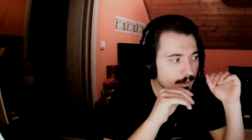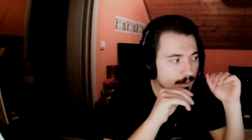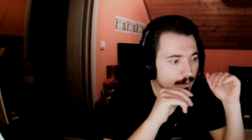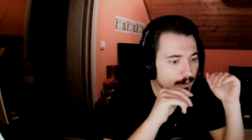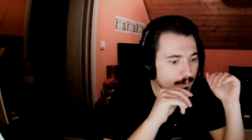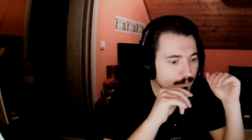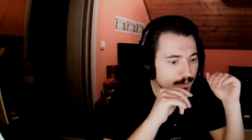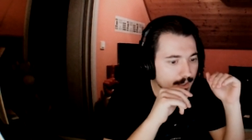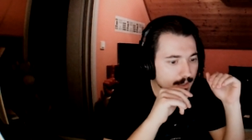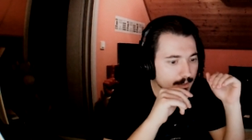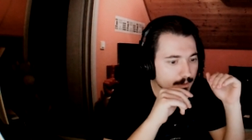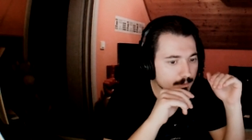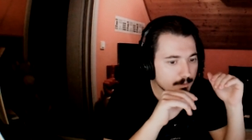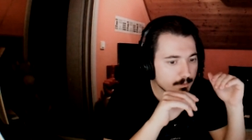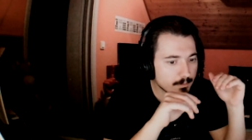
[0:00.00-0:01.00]
And
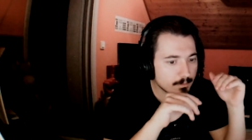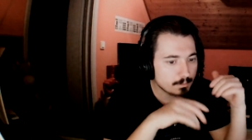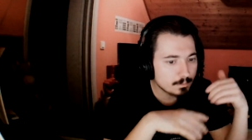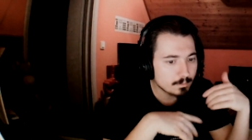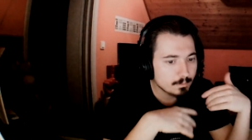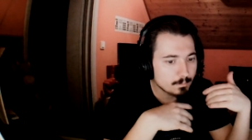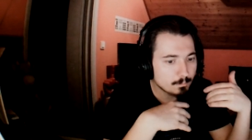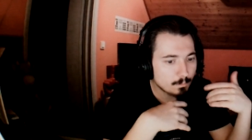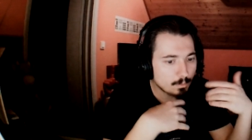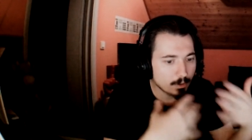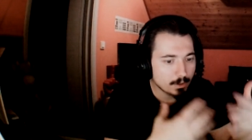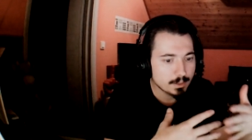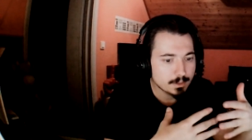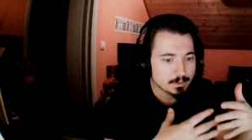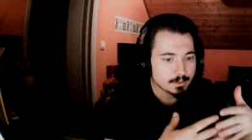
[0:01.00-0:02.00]
then
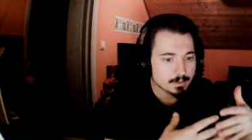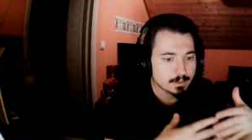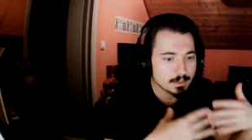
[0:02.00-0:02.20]
majd